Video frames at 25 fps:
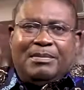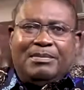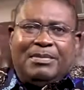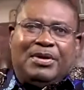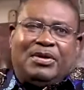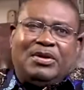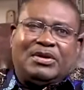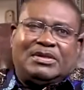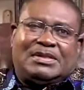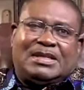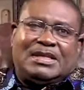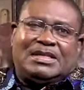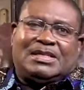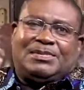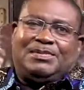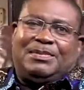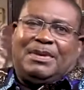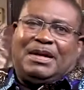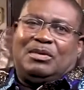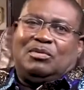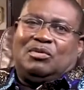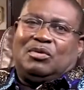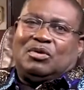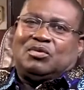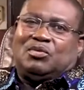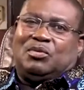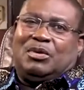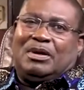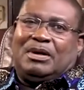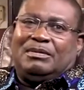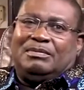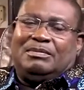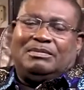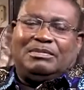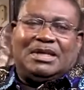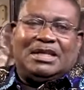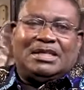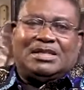Because this man
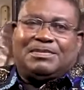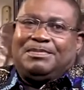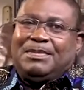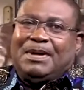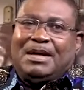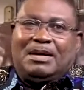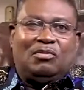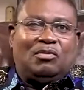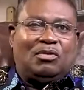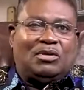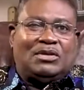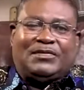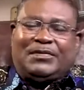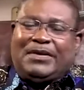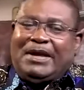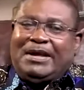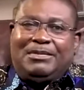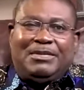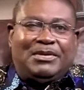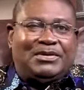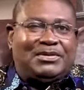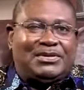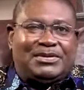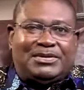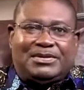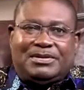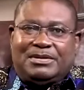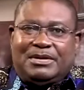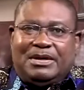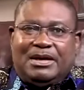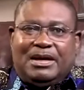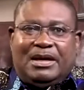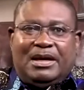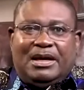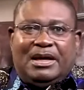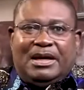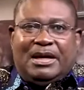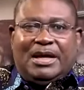was famous.
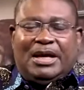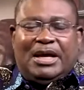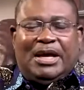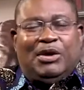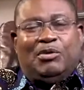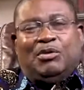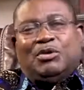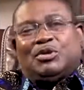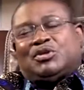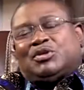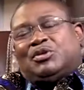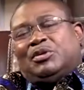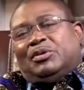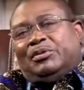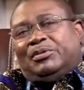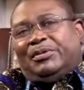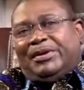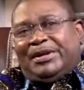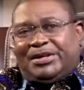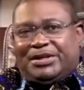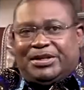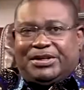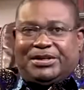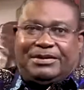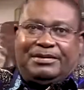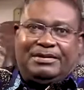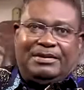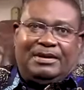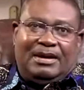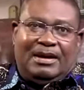He was so rich.